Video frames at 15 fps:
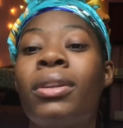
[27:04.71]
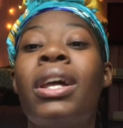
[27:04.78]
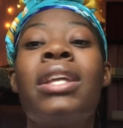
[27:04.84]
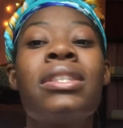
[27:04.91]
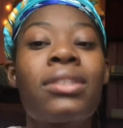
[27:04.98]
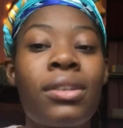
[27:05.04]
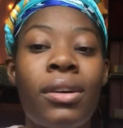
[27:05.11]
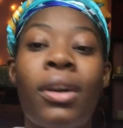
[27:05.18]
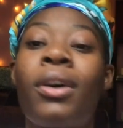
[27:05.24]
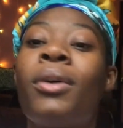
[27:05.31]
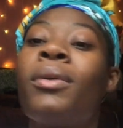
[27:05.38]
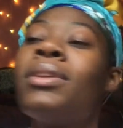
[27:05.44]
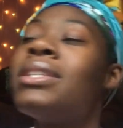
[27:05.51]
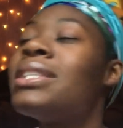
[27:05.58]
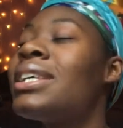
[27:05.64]
Let's grow
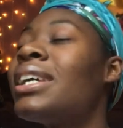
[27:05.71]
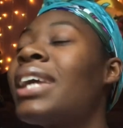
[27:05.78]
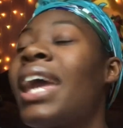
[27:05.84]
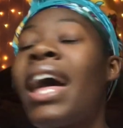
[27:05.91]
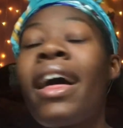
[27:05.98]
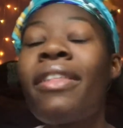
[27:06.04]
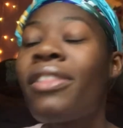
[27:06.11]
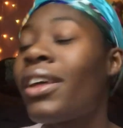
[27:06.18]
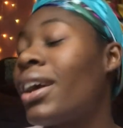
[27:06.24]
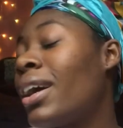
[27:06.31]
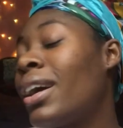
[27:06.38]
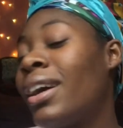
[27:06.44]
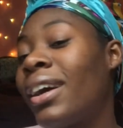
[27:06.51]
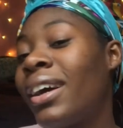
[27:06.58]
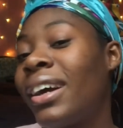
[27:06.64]
together.
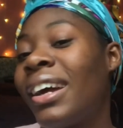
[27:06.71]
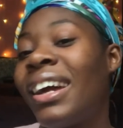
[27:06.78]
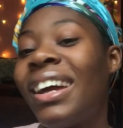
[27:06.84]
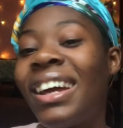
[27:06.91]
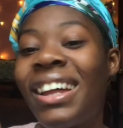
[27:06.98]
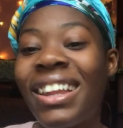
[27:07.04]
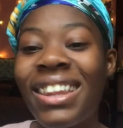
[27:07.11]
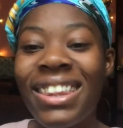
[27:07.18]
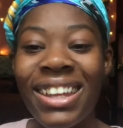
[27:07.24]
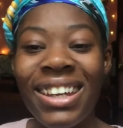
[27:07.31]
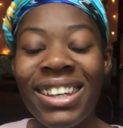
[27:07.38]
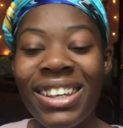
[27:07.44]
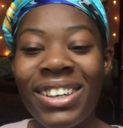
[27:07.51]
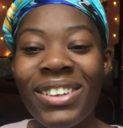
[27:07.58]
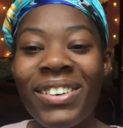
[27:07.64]

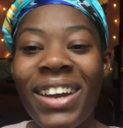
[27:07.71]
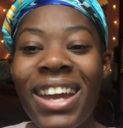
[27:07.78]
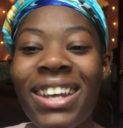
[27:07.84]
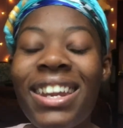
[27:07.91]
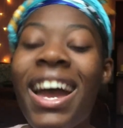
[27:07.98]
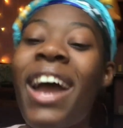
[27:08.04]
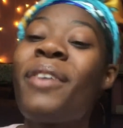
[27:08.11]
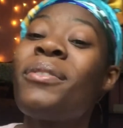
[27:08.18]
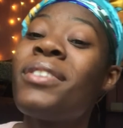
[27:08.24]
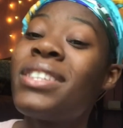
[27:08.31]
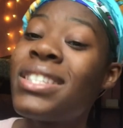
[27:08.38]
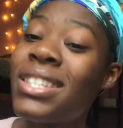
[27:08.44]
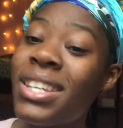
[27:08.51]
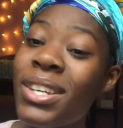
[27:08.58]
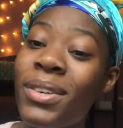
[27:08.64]
Thank you, and I will
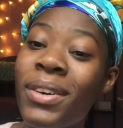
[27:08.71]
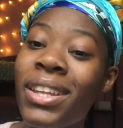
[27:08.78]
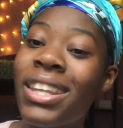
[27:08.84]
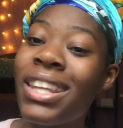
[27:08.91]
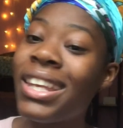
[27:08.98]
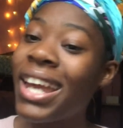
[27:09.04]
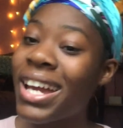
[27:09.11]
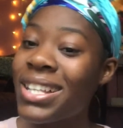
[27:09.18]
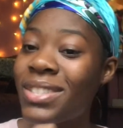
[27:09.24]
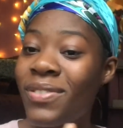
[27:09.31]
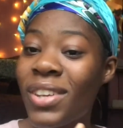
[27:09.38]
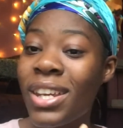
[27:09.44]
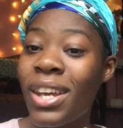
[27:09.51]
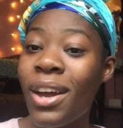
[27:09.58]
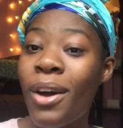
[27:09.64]
see you in the next
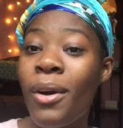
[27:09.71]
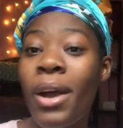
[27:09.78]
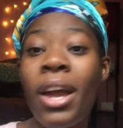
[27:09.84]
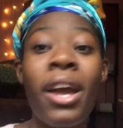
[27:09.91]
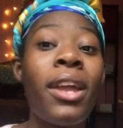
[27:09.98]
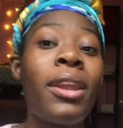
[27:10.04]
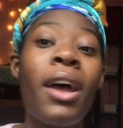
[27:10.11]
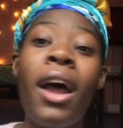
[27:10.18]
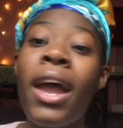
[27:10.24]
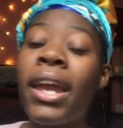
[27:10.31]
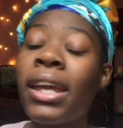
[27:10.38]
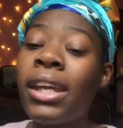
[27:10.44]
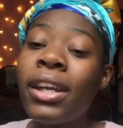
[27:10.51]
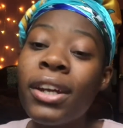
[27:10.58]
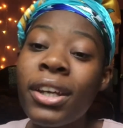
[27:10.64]
video and
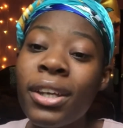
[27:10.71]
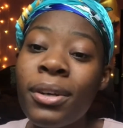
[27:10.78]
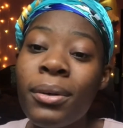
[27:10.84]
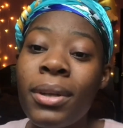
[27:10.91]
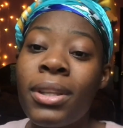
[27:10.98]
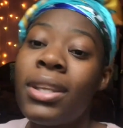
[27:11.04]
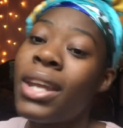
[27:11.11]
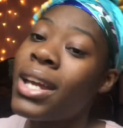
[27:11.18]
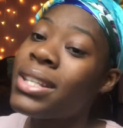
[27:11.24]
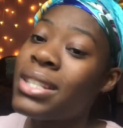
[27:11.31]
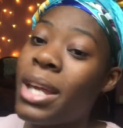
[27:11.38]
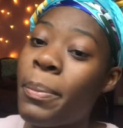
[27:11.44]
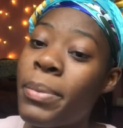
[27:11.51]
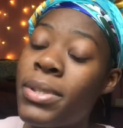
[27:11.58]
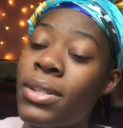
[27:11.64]
hear you in the next
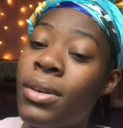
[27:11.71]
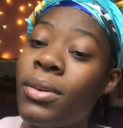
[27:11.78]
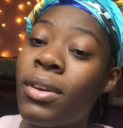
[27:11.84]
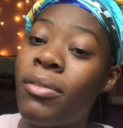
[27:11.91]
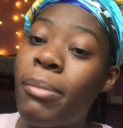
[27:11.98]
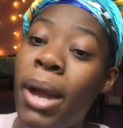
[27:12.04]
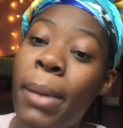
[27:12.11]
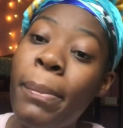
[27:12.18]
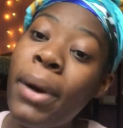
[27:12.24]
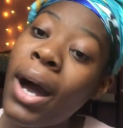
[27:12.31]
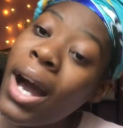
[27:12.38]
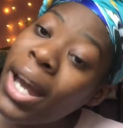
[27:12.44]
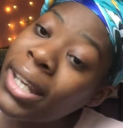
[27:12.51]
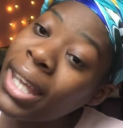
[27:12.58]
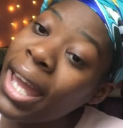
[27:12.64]
episode of my
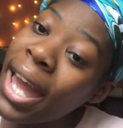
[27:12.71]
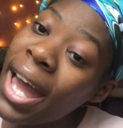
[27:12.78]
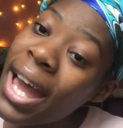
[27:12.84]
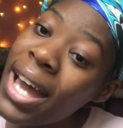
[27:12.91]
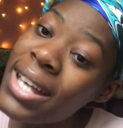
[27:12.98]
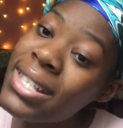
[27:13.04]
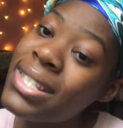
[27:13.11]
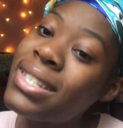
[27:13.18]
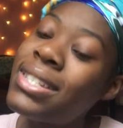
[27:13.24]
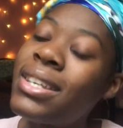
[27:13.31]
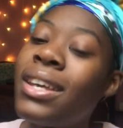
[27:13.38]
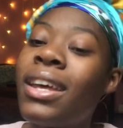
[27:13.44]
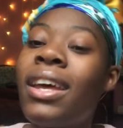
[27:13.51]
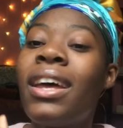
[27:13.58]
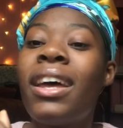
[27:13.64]
podcast.
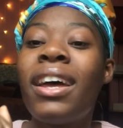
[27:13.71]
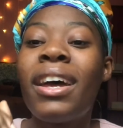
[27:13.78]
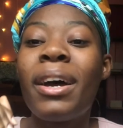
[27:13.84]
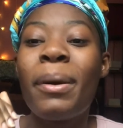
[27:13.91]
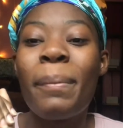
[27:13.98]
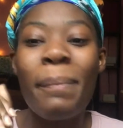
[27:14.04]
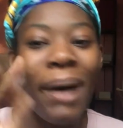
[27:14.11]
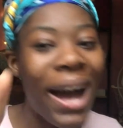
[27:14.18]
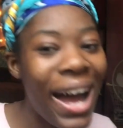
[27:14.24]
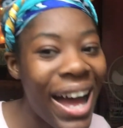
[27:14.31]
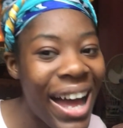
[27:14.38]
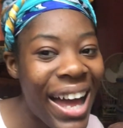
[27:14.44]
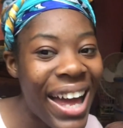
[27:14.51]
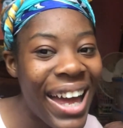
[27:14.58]
Bye.